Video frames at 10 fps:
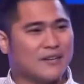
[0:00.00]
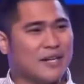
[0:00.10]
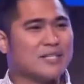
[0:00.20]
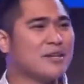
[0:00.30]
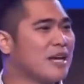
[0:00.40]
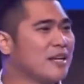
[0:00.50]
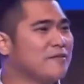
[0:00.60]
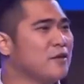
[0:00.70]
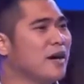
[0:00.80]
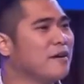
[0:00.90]
Raise your
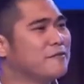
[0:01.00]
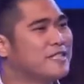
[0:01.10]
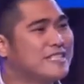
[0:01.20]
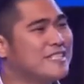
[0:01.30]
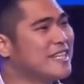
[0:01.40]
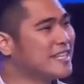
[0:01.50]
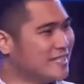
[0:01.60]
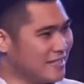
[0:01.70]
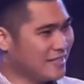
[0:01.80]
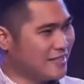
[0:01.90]
hand if you have
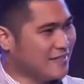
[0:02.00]
sinned.